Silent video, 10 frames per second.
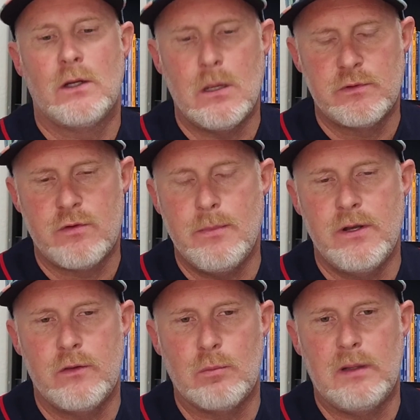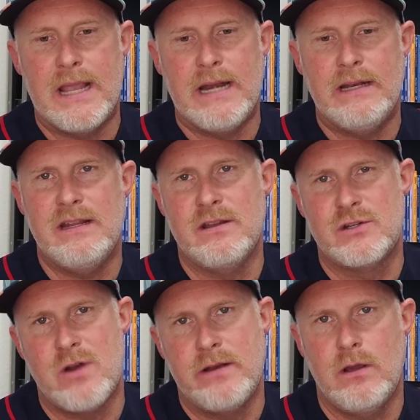comes from another planet, and
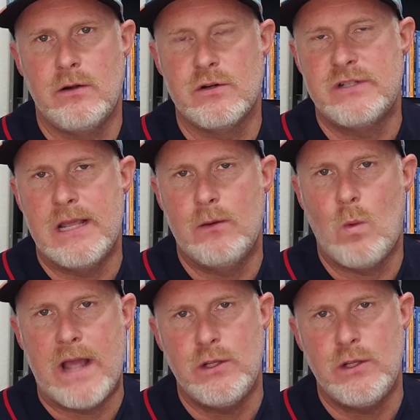is trying to understand why